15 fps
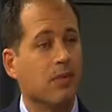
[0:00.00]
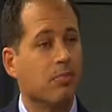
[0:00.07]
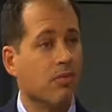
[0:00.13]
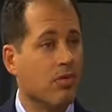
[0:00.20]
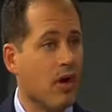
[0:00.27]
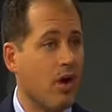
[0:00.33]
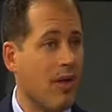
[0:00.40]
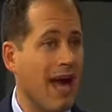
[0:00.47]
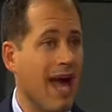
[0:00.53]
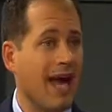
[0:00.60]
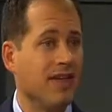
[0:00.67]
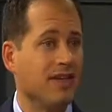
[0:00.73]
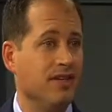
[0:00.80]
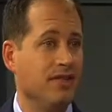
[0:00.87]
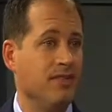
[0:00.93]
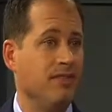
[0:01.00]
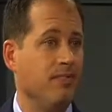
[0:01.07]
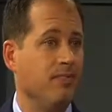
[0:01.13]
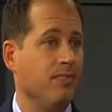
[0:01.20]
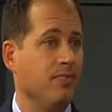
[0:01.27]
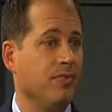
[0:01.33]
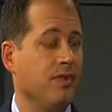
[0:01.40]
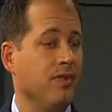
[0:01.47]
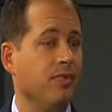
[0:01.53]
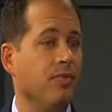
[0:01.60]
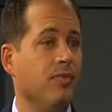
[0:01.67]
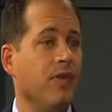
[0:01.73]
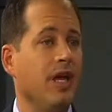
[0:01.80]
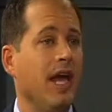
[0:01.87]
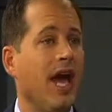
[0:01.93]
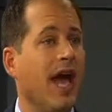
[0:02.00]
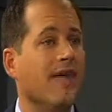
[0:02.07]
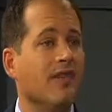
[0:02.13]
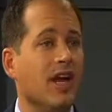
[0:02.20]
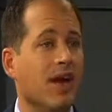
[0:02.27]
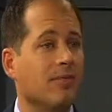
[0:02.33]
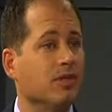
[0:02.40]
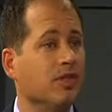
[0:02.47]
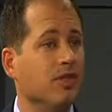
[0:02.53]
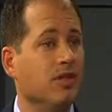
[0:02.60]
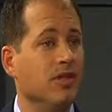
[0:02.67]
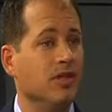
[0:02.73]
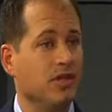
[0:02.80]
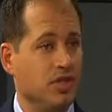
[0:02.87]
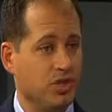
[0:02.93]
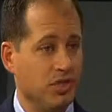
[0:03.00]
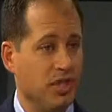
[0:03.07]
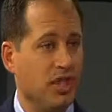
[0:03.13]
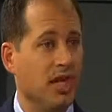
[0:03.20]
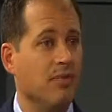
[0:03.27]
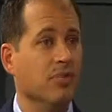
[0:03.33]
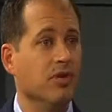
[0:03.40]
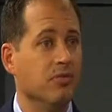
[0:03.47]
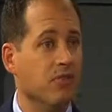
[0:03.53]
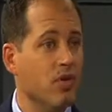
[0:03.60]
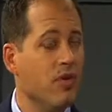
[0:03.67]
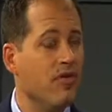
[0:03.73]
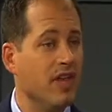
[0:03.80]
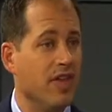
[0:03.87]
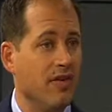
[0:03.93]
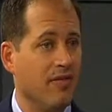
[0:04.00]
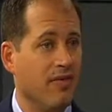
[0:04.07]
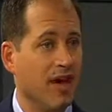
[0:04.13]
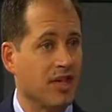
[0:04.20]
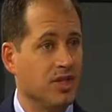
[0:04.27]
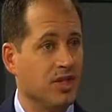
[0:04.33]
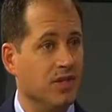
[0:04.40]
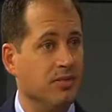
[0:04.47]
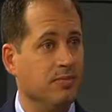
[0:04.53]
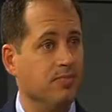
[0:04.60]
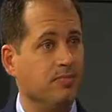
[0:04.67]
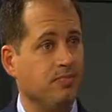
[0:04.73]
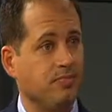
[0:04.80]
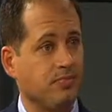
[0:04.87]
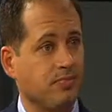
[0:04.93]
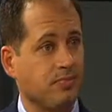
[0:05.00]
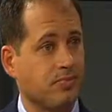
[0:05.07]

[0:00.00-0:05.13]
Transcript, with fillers: they're proactive, we have an opportunity to treat them, remove the infection. Do gum